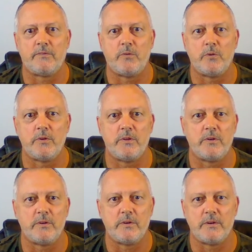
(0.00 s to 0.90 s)
for
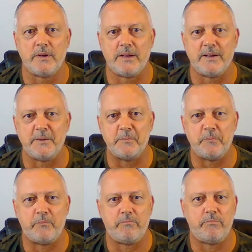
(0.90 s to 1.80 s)
their
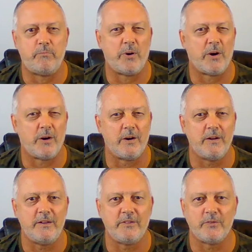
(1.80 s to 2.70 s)

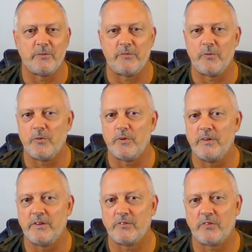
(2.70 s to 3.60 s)
parties or for,
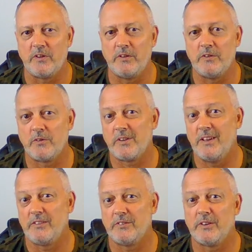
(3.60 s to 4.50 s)
in their
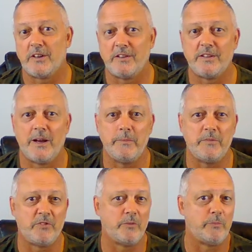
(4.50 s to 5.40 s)
case, a lot of
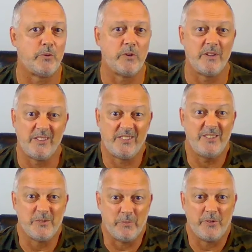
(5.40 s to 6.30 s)
time, to support a
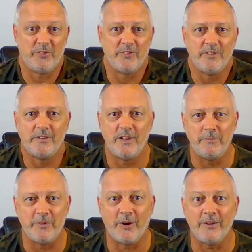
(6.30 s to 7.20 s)
single person
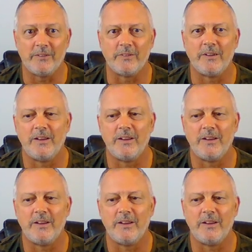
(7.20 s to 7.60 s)
named Donald